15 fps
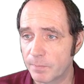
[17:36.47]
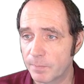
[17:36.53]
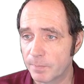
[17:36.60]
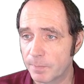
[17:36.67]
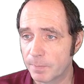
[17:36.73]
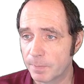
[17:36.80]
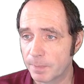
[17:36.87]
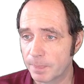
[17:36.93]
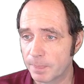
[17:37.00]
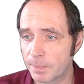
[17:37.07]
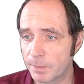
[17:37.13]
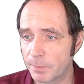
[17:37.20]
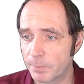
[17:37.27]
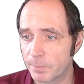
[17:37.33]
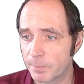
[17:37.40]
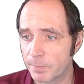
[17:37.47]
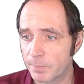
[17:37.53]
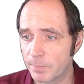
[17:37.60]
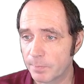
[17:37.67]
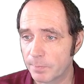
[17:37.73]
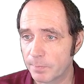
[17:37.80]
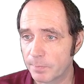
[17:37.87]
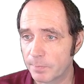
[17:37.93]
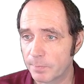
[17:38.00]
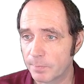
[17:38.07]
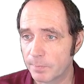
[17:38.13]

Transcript: Nothing is said.